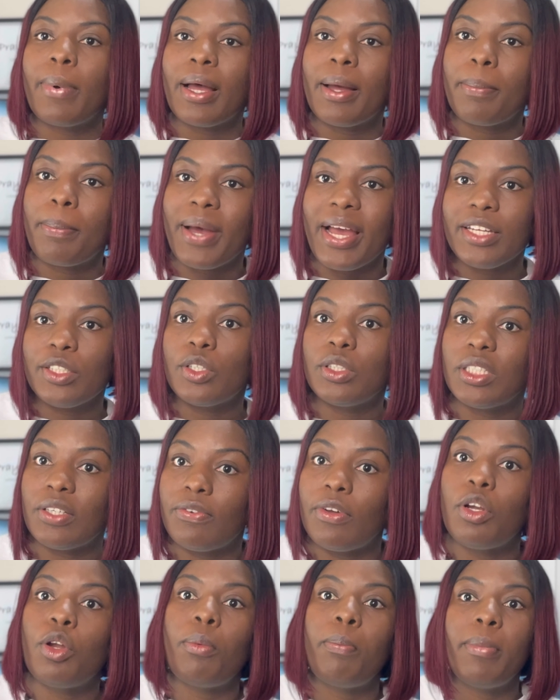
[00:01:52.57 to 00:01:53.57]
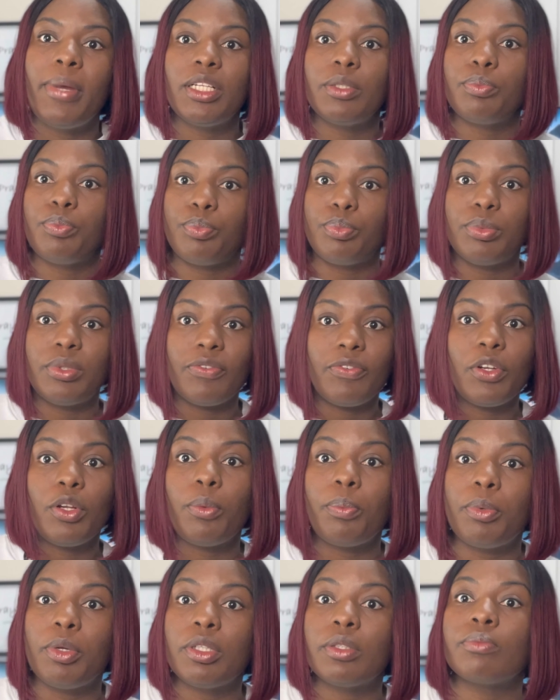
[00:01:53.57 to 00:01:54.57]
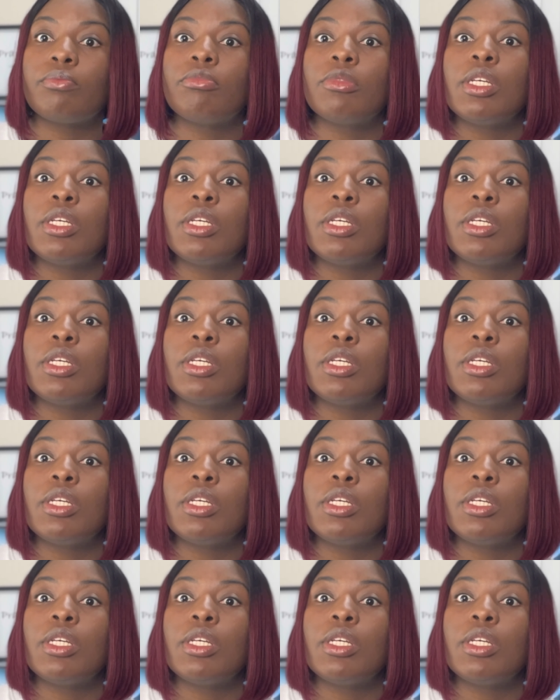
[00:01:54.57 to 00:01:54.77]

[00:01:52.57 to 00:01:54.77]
Python development, developing